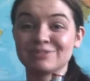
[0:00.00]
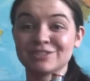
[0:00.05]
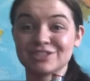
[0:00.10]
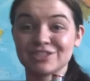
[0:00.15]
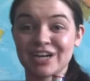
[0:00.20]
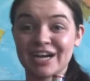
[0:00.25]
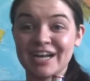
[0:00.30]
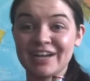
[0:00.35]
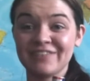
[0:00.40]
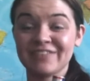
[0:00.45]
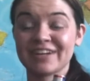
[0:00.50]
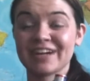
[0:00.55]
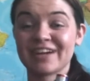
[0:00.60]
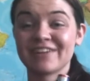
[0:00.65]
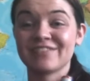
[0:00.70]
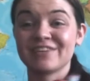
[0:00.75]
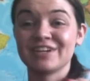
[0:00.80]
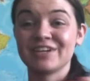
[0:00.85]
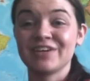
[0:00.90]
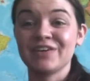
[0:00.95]
straight
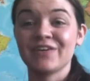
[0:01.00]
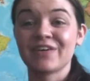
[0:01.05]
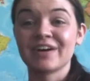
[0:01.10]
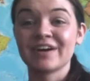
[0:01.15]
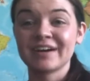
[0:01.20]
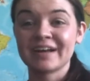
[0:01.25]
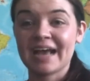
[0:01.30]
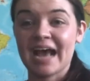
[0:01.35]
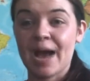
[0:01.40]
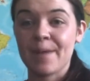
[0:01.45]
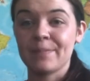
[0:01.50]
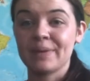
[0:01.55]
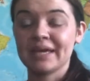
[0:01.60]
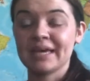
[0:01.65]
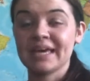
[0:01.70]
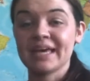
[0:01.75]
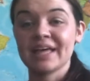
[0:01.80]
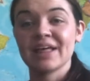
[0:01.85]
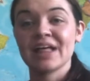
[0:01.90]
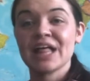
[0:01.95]
whenever you are
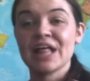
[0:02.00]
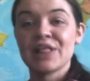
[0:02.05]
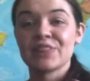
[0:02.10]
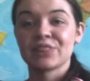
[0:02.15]
uncapping it.